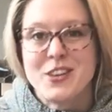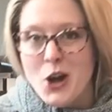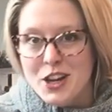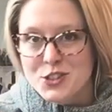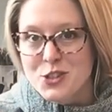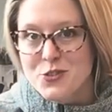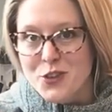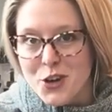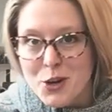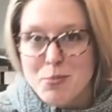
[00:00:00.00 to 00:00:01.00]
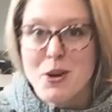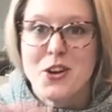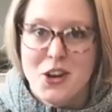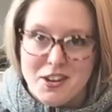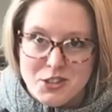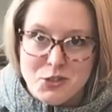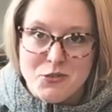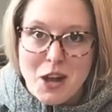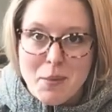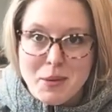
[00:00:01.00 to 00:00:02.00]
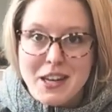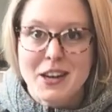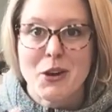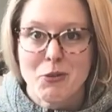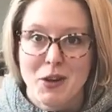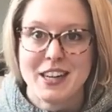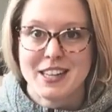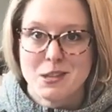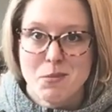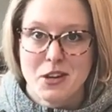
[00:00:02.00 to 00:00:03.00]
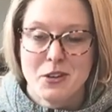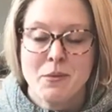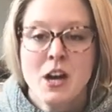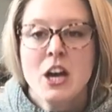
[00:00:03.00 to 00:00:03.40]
not too firm, not too floppy, right in the middle.